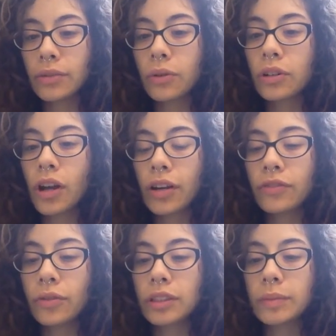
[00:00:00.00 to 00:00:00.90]
or law
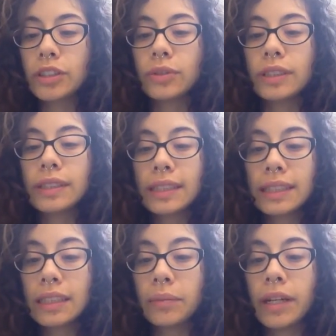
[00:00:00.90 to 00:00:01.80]
enforcement to assist
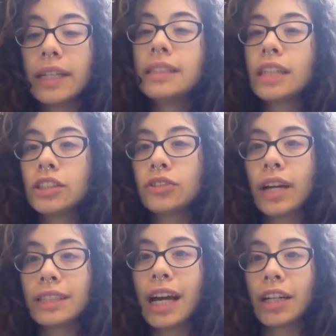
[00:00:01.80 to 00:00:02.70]
them is a
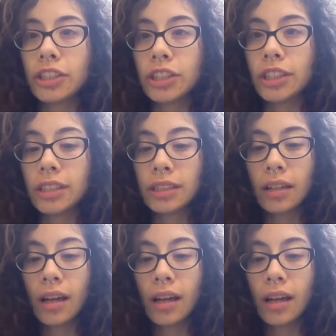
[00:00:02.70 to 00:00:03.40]
direct actionist.